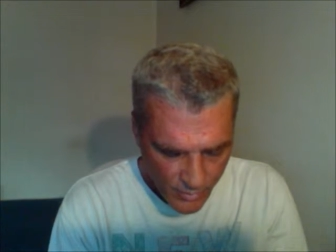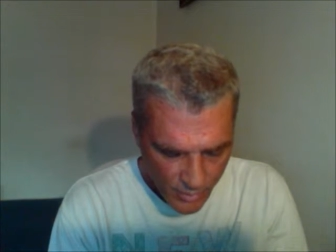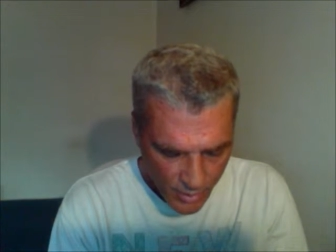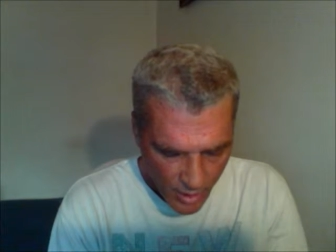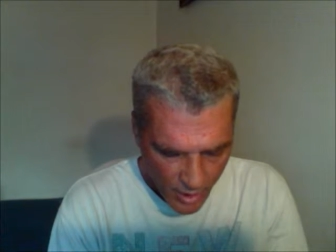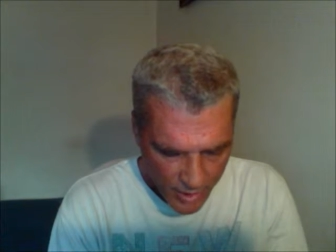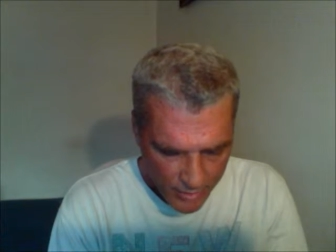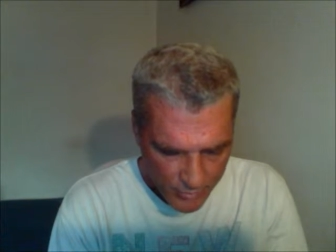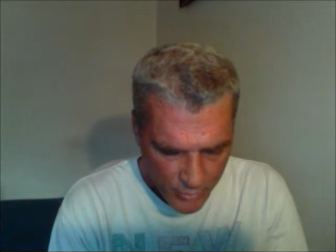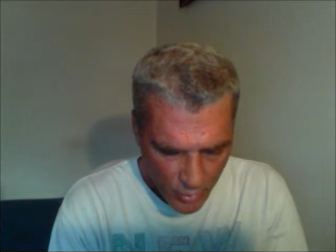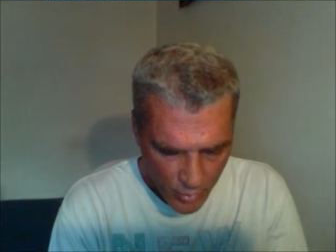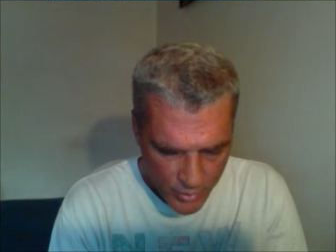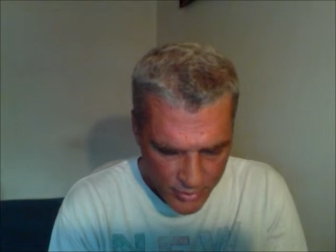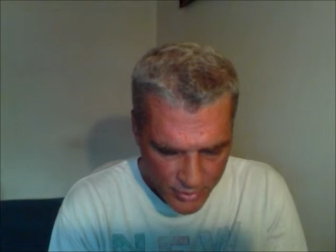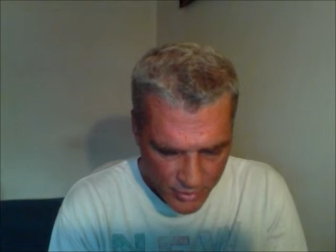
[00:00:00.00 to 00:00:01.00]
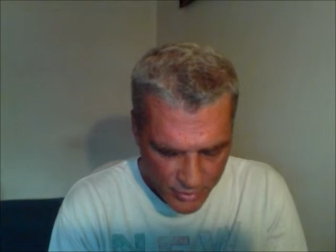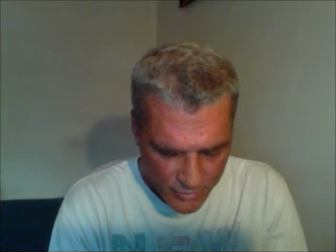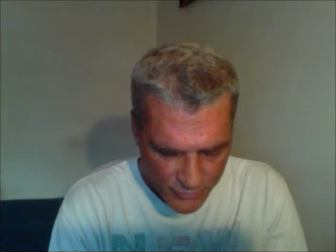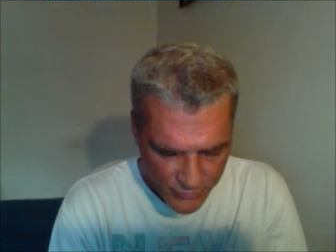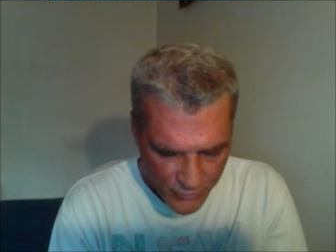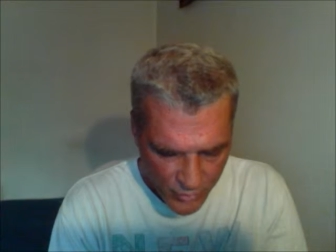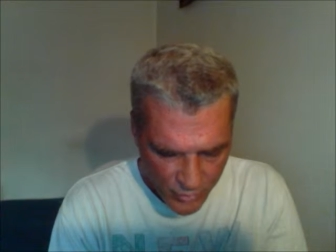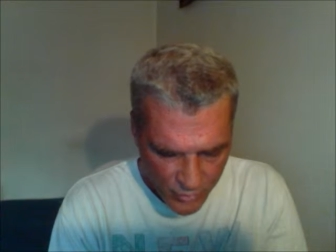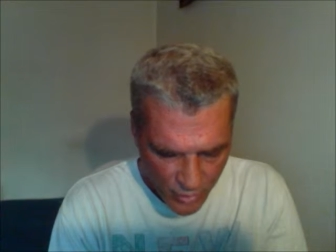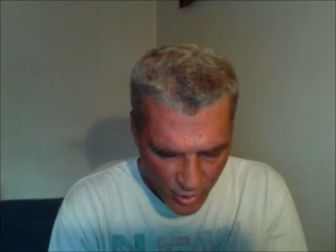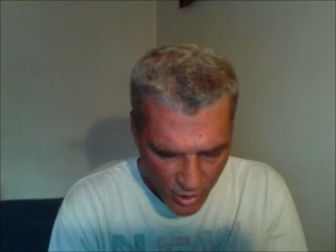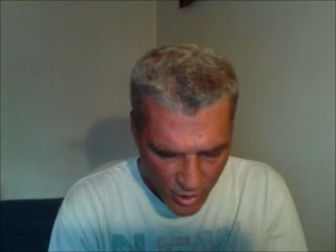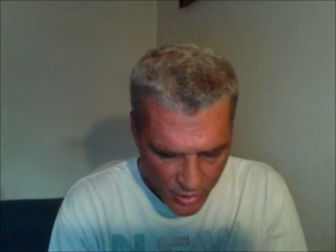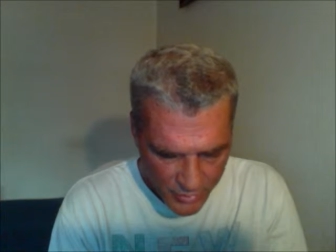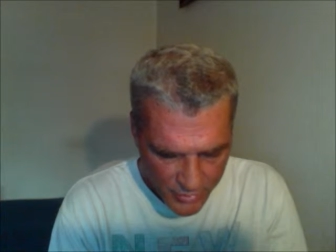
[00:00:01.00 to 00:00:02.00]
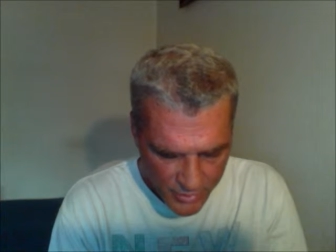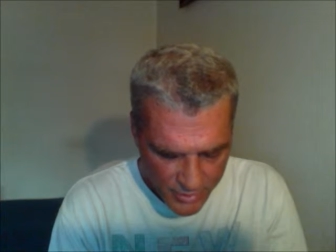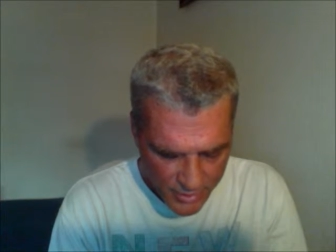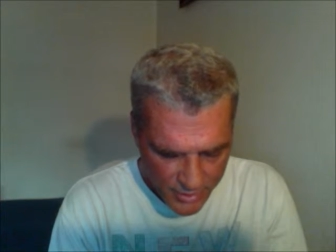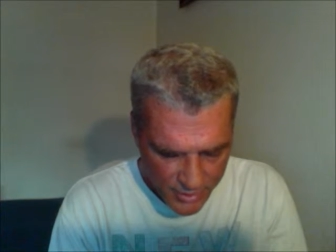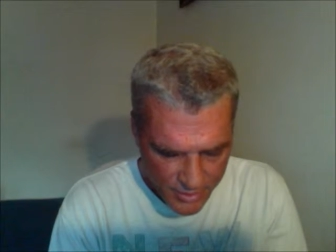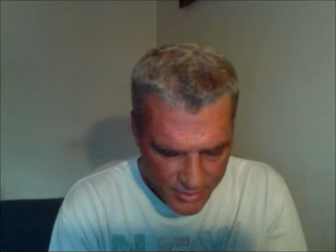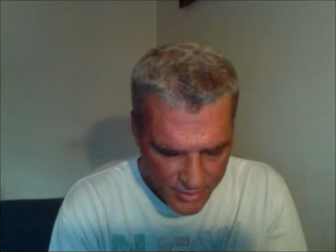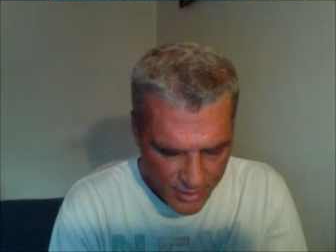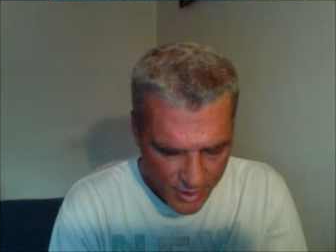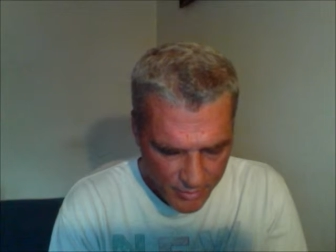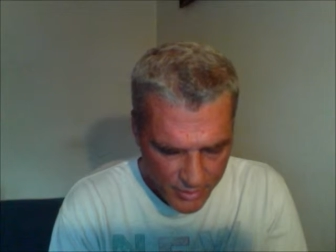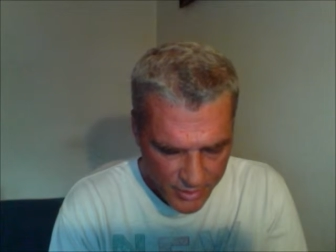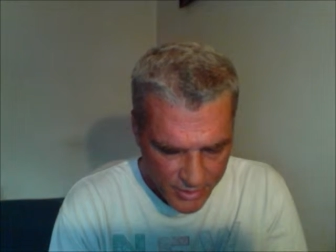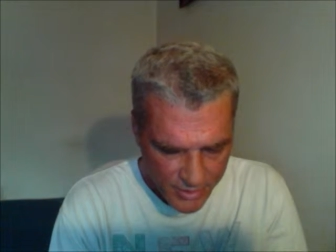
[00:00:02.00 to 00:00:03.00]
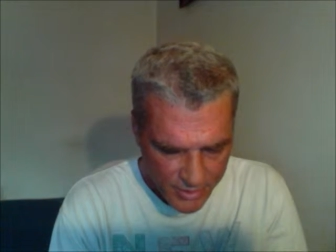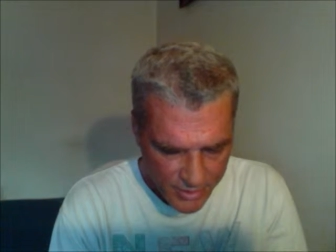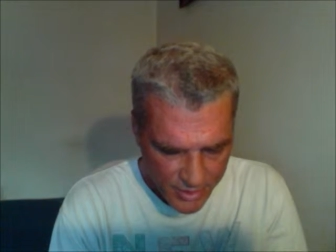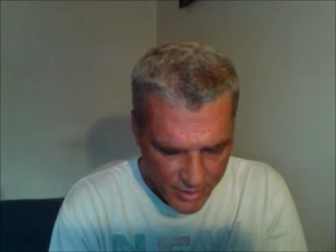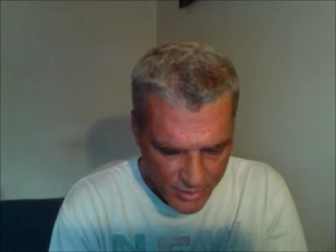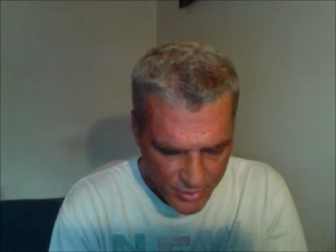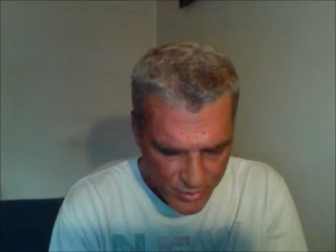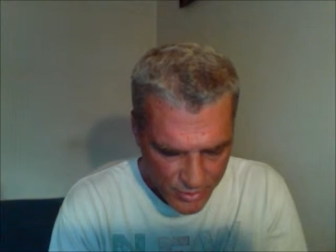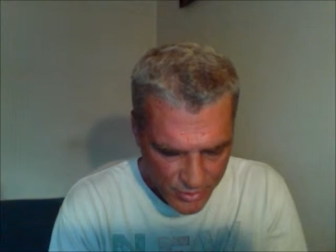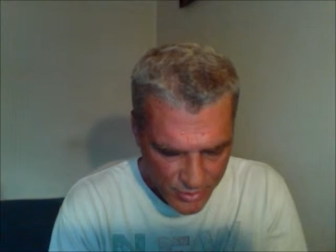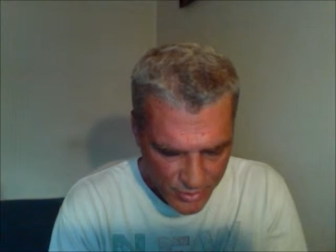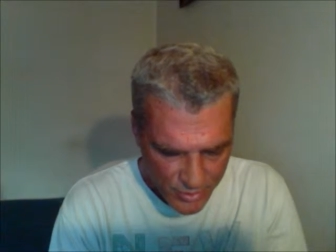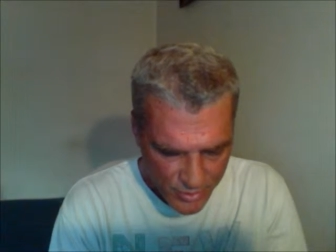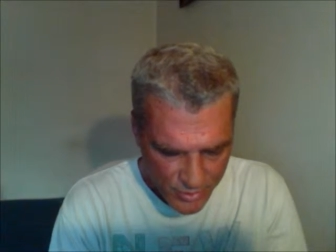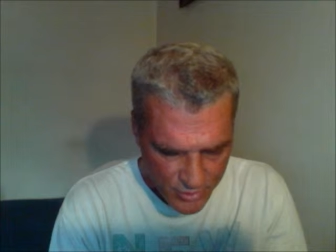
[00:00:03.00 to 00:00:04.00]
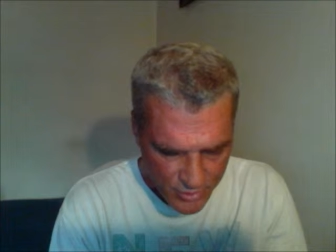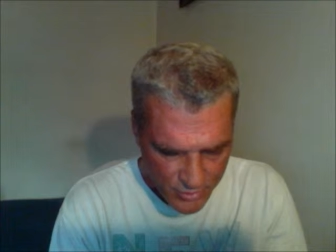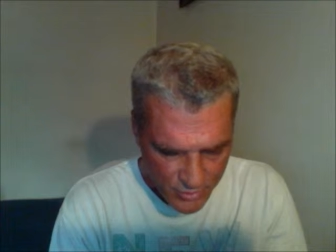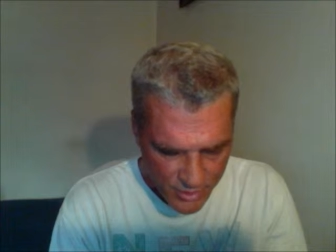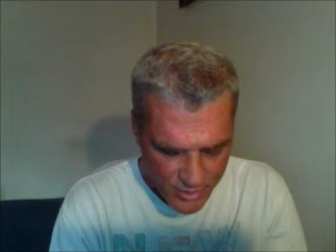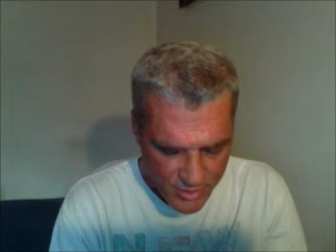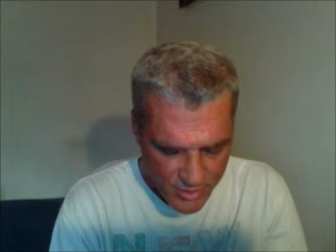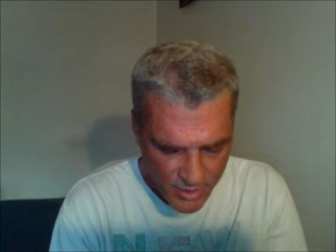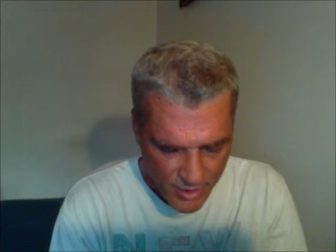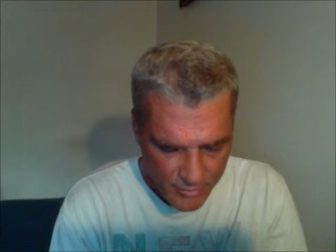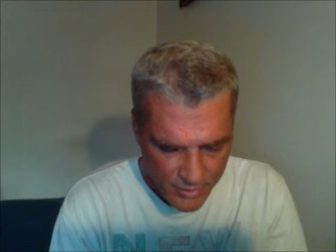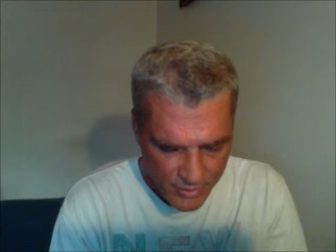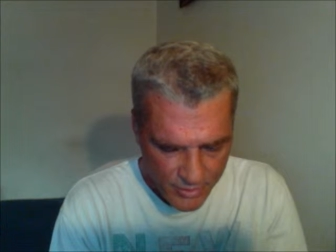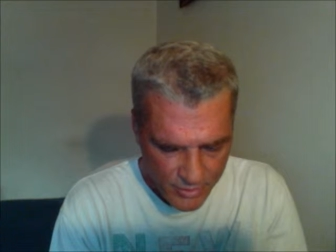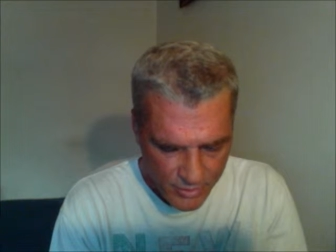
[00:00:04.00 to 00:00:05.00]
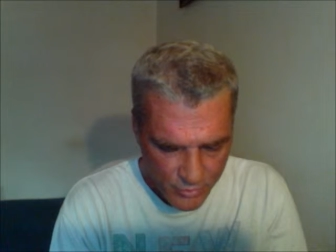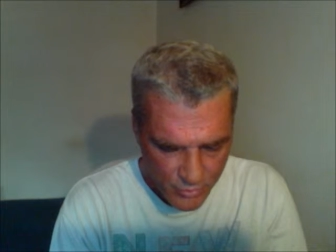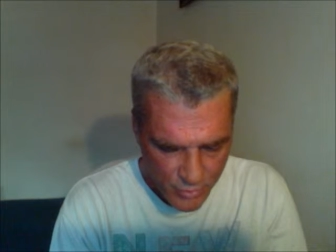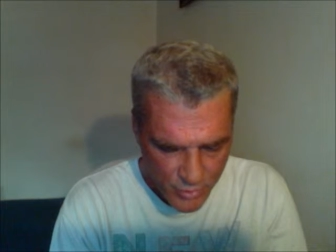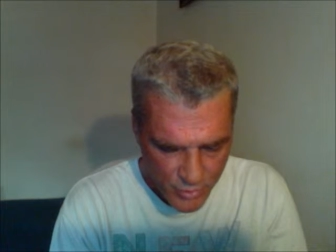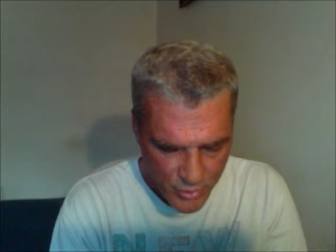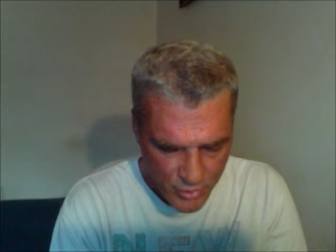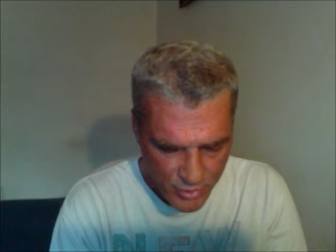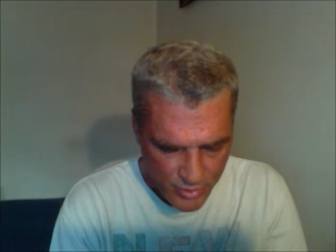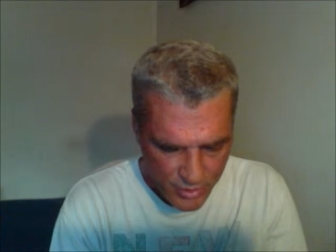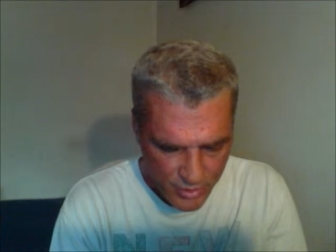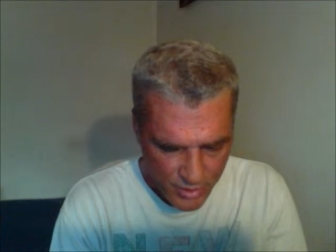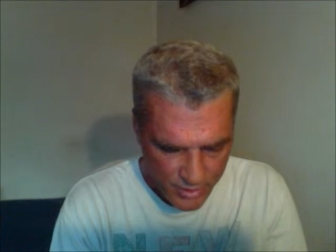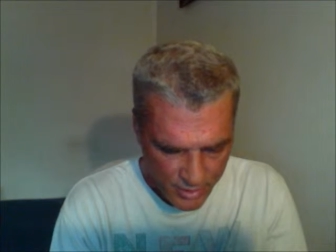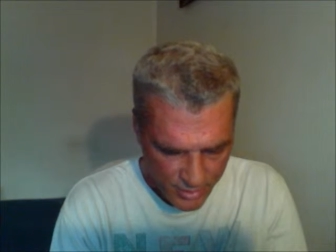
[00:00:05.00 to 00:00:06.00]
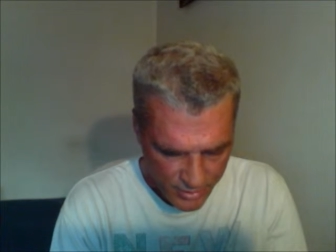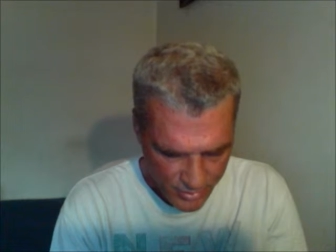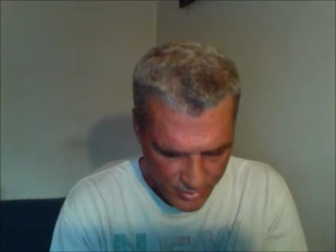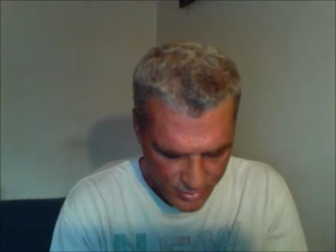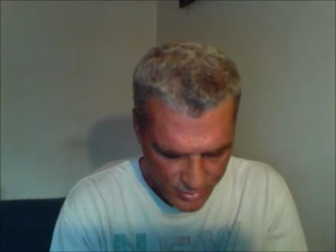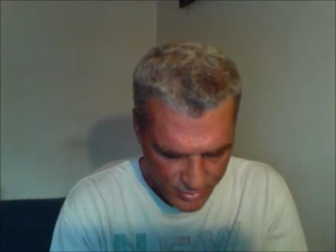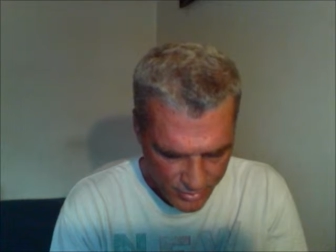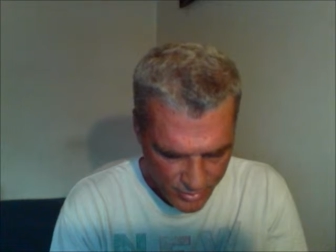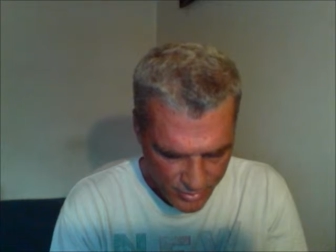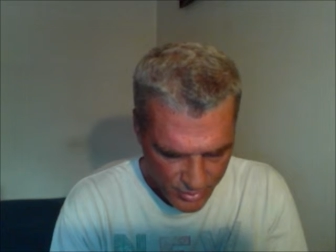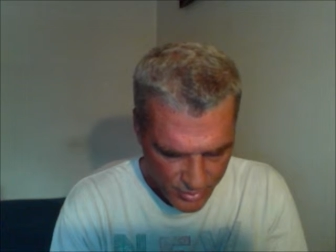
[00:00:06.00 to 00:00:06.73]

I am going to convert all of the Islamic nations to Islamic Christian nations,